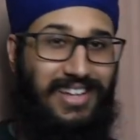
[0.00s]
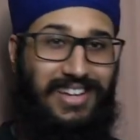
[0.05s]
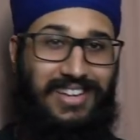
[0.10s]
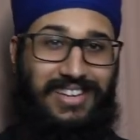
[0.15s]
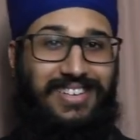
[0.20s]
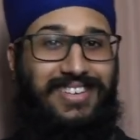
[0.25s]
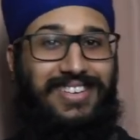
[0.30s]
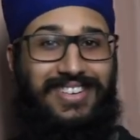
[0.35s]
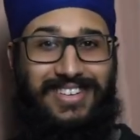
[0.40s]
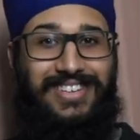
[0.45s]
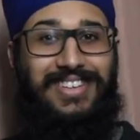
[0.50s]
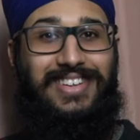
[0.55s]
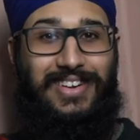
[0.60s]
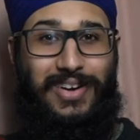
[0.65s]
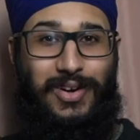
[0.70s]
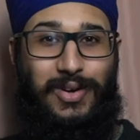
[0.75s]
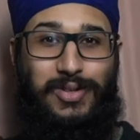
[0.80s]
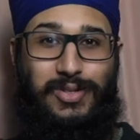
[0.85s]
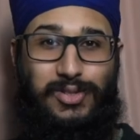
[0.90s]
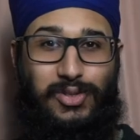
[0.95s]
like, you know
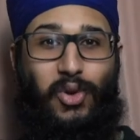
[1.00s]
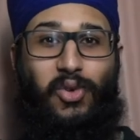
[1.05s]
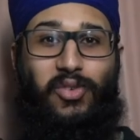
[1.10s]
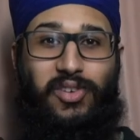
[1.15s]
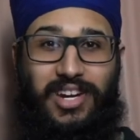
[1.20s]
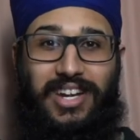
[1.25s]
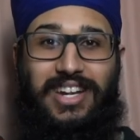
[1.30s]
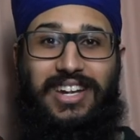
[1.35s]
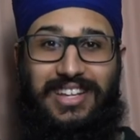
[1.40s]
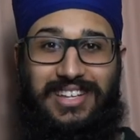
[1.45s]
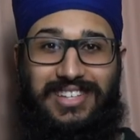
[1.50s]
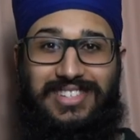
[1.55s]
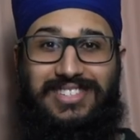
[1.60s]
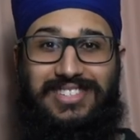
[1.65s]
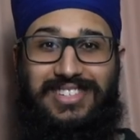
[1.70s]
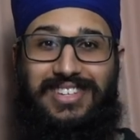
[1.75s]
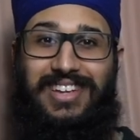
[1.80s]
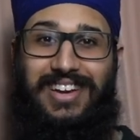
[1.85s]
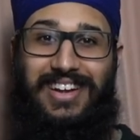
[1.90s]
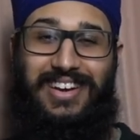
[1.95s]
whose story it
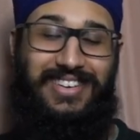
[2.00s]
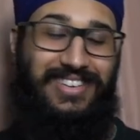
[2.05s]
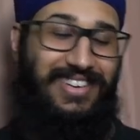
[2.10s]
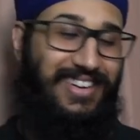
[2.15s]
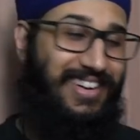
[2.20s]
is, you know?